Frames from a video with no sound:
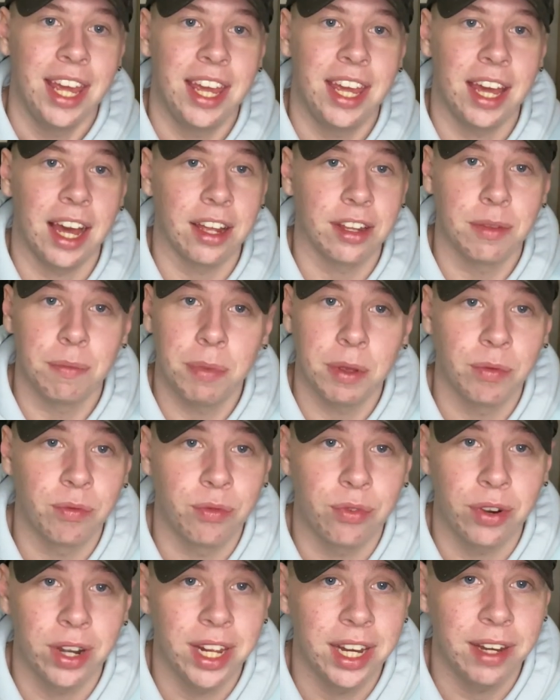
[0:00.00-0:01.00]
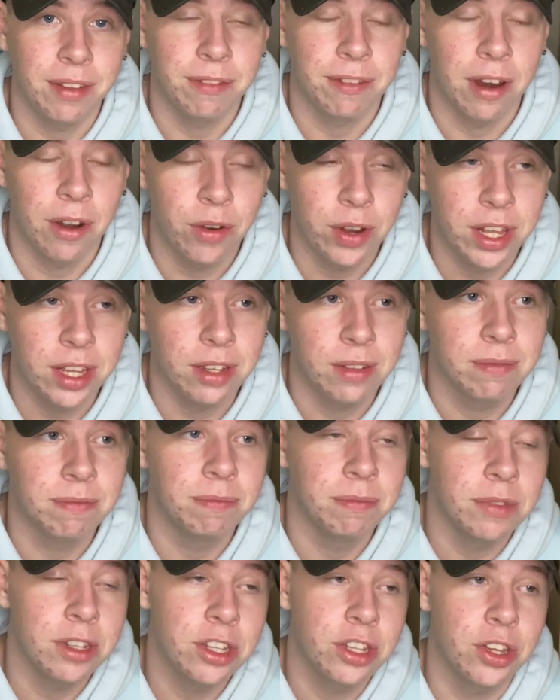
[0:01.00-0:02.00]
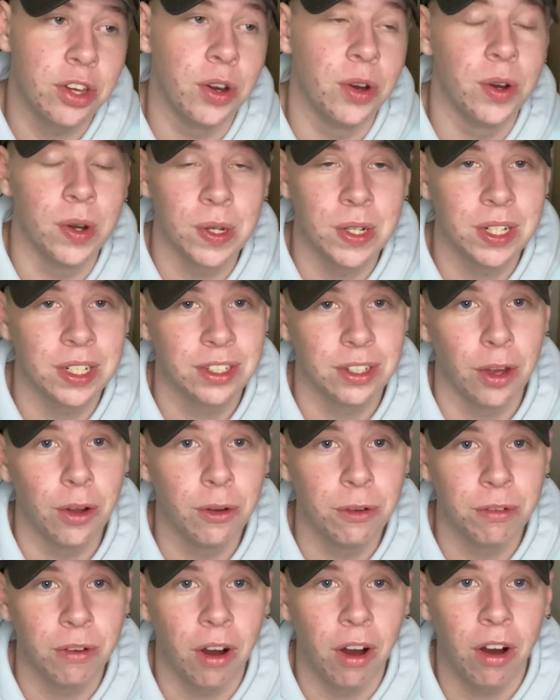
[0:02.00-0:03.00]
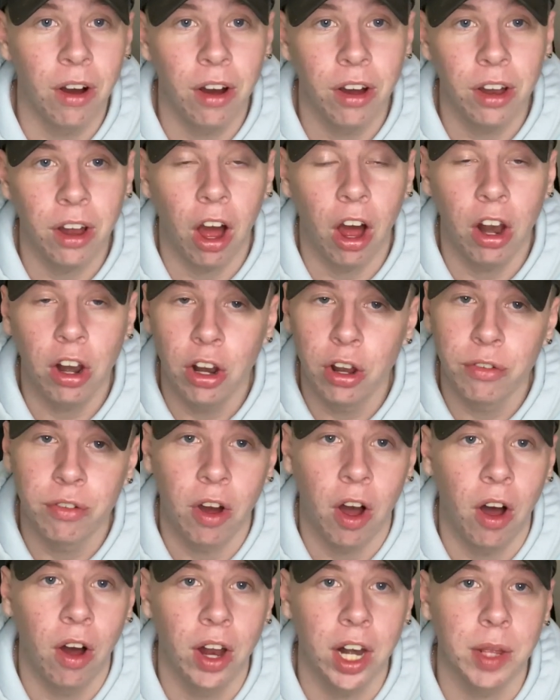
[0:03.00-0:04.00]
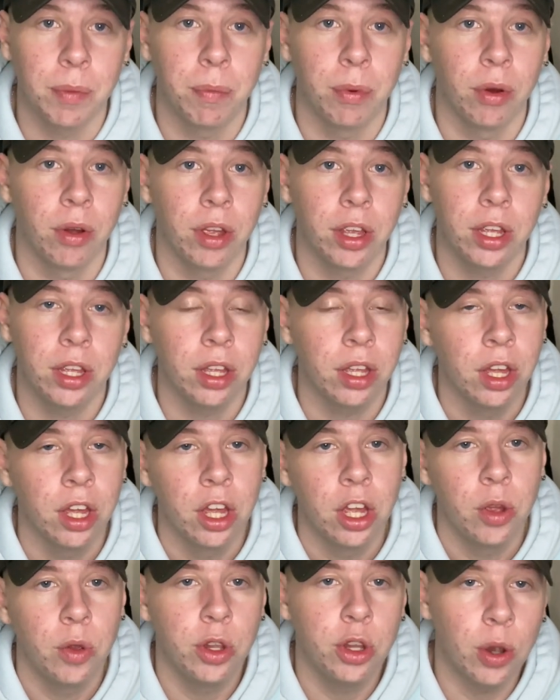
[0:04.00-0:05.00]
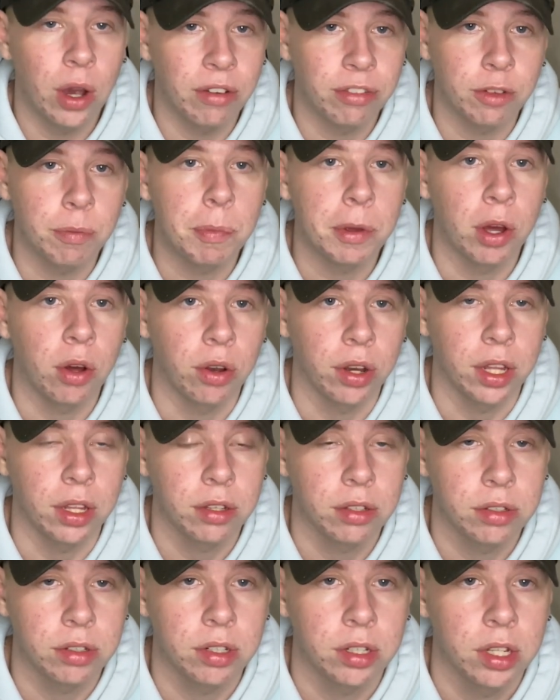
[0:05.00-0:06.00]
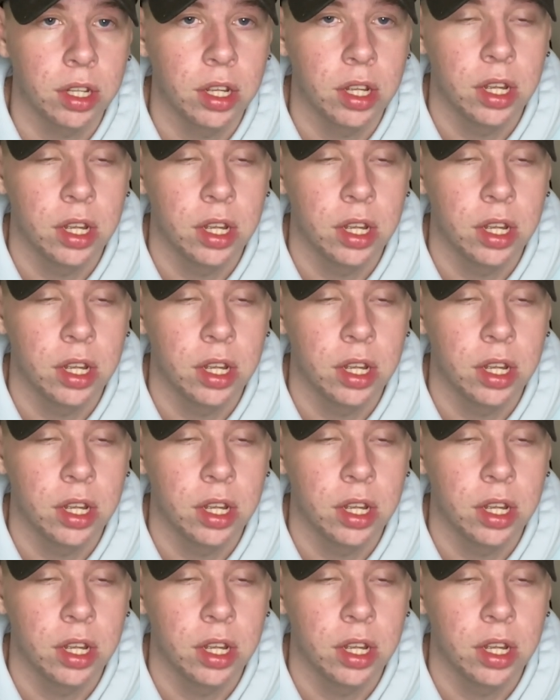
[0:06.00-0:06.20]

He hasn't been really very good so far. I love Harley, but you have to be honest.